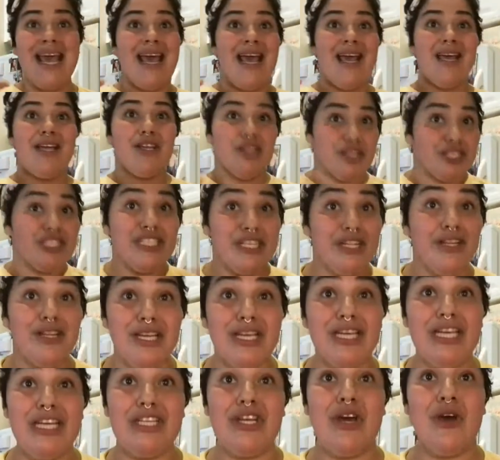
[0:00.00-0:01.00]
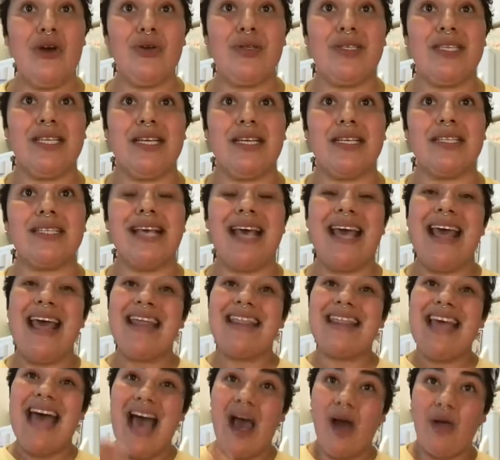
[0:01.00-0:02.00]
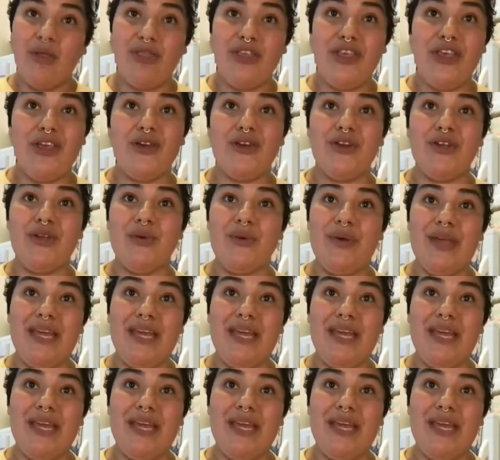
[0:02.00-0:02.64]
You're still in ketosis. The healthier you